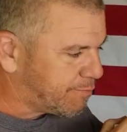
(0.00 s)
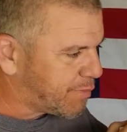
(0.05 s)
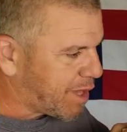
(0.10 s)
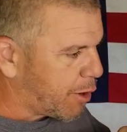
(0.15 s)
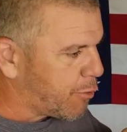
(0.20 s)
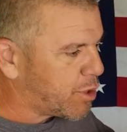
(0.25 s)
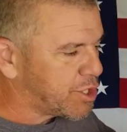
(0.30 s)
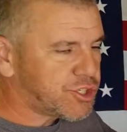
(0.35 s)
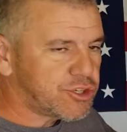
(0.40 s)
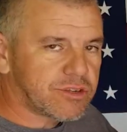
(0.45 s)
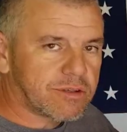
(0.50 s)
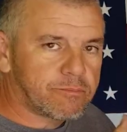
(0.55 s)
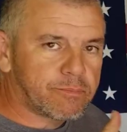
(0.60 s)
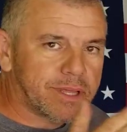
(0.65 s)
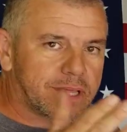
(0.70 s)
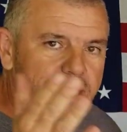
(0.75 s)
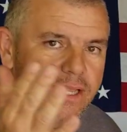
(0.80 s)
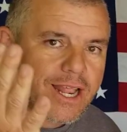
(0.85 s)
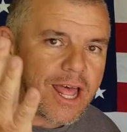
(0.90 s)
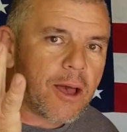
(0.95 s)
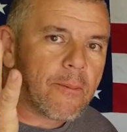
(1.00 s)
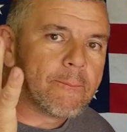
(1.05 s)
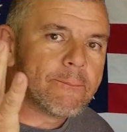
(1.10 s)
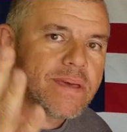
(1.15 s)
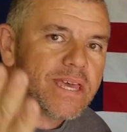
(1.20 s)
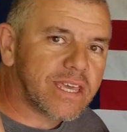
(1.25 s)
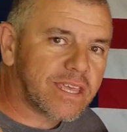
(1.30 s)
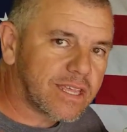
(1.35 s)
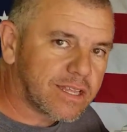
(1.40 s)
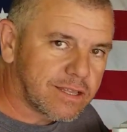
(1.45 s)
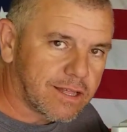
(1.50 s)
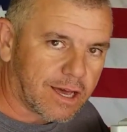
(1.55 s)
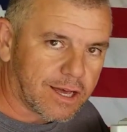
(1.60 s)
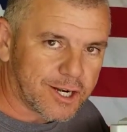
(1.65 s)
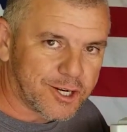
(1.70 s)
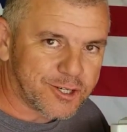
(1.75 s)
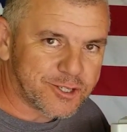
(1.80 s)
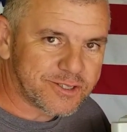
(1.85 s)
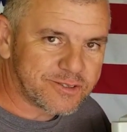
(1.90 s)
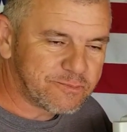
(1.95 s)
I want you to bid $1
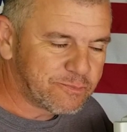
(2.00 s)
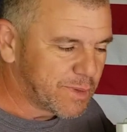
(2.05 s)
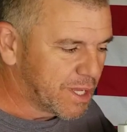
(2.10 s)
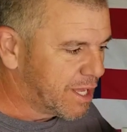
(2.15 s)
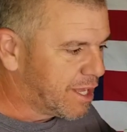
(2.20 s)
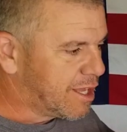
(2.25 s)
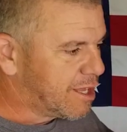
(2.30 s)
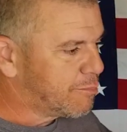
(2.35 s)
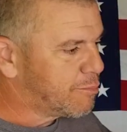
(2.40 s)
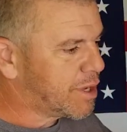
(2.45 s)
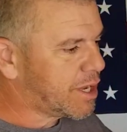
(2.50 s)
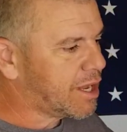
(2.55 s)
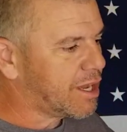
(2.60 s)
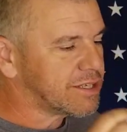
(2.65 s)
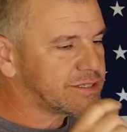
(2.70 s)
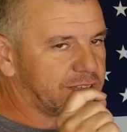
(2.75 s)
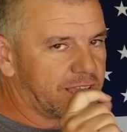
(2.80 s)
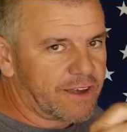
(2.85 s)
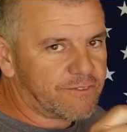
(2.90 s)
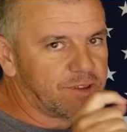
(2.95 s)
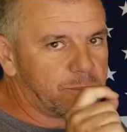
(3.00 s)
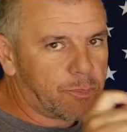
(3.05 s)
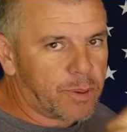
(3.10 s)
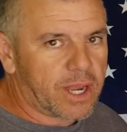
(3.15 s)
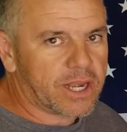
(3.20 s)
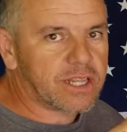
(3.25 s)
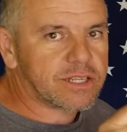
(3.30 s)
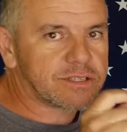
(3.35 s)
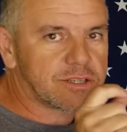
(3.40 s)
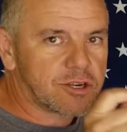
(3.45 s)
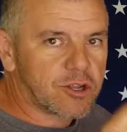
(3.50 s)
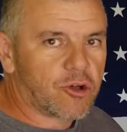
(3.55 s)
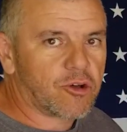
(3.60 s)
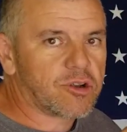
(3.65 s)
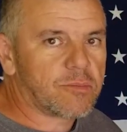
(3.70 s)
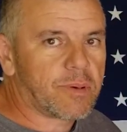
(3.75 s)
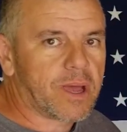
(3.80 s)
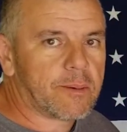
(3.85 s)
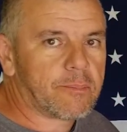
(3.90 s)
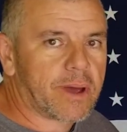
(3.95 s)
million because every penny is going to go to
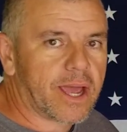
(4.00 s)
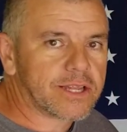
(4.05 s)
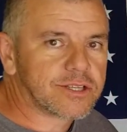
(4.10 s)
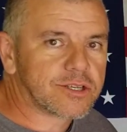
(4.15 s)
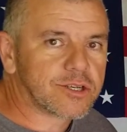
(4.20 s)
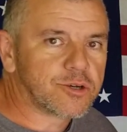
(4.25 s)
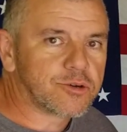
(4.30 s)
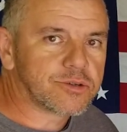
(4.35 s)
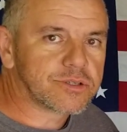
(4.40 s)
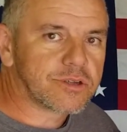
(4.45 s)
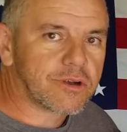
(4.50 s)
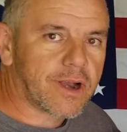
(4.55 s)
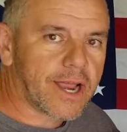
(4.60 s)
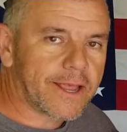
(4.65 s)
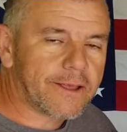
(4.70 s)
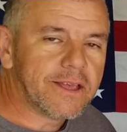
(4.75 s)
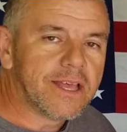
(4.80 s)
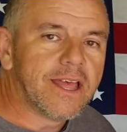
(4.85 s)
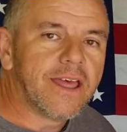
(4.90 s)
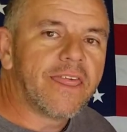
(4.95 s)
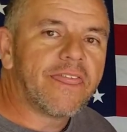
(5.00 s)
buy bicycles. All right?